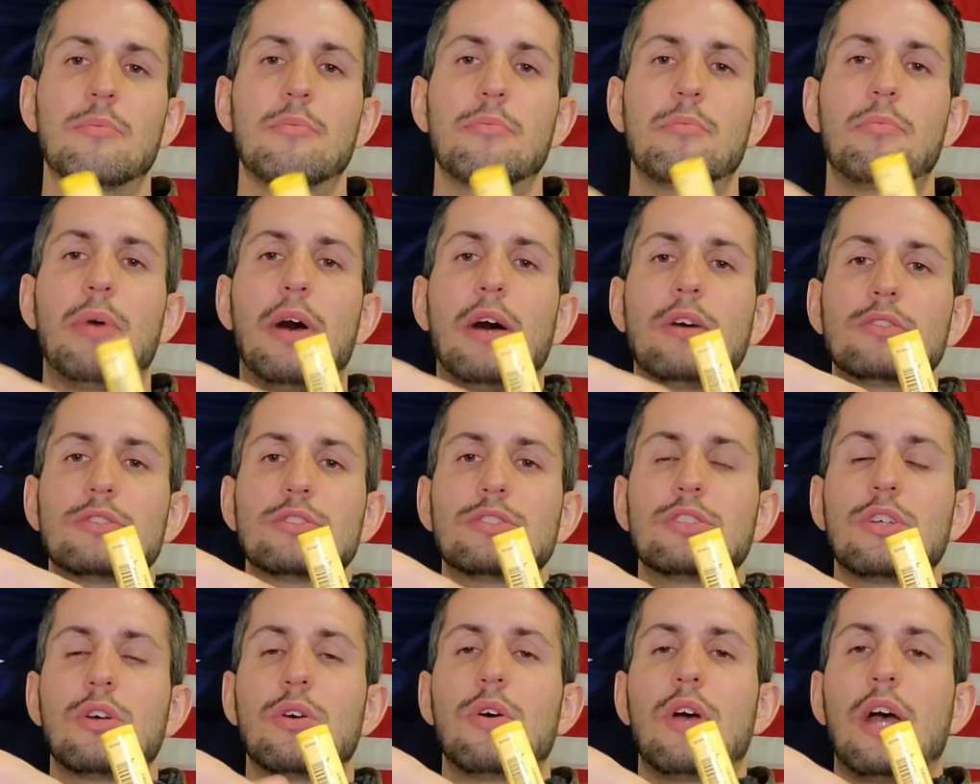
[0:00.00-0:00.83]
pouch.
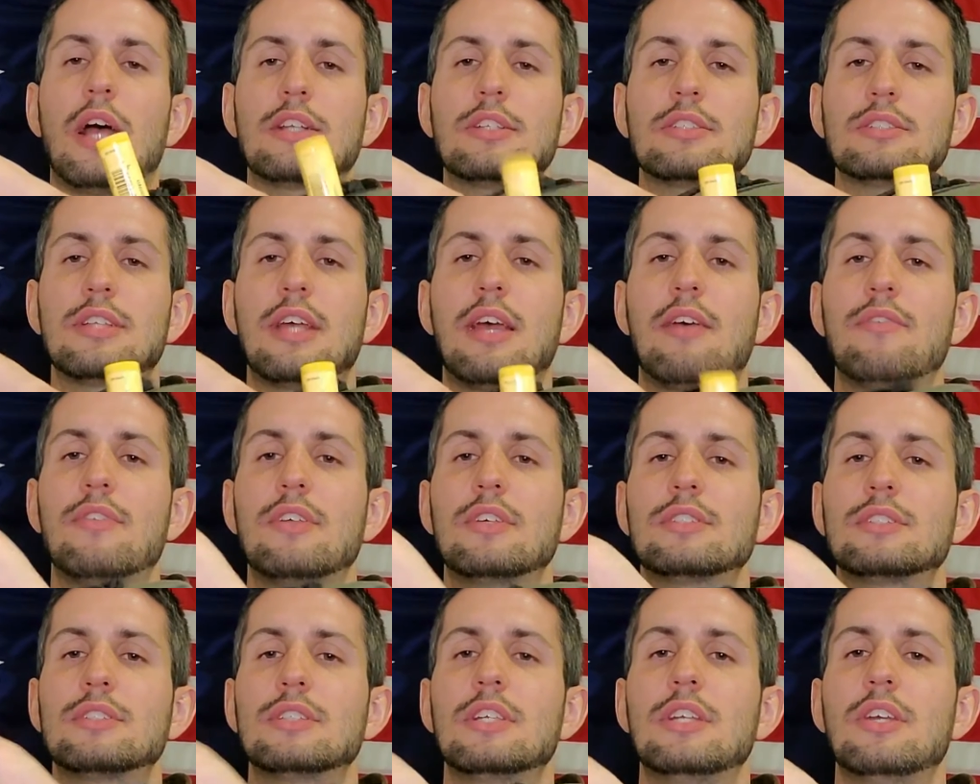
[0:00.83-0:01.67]
So I just have
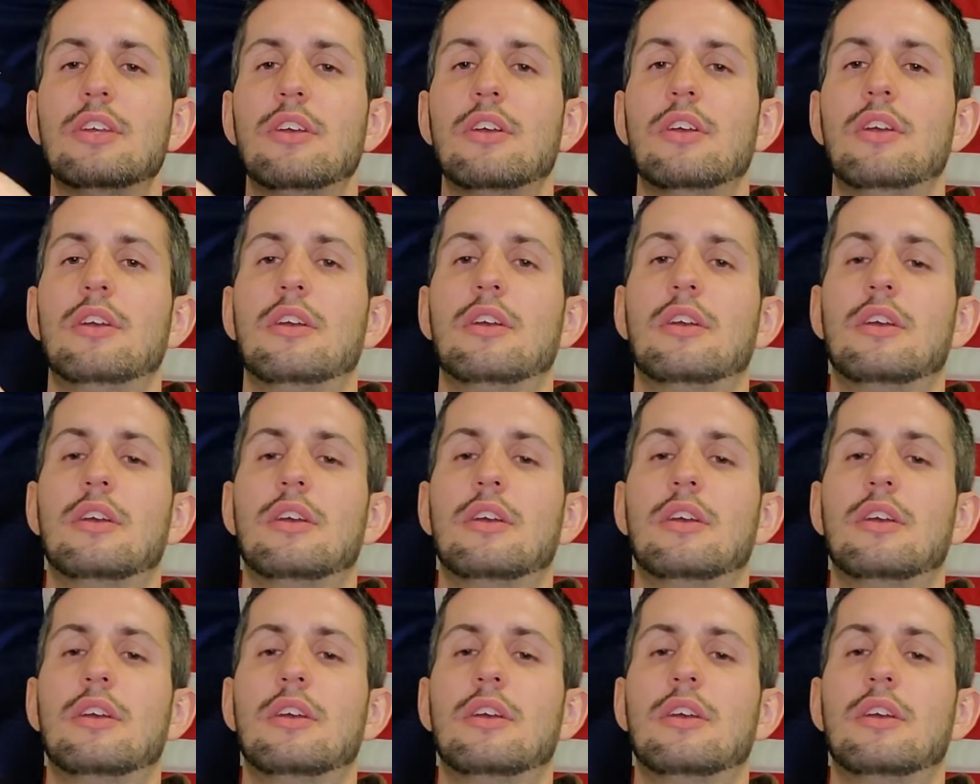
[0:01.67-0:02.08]
this in here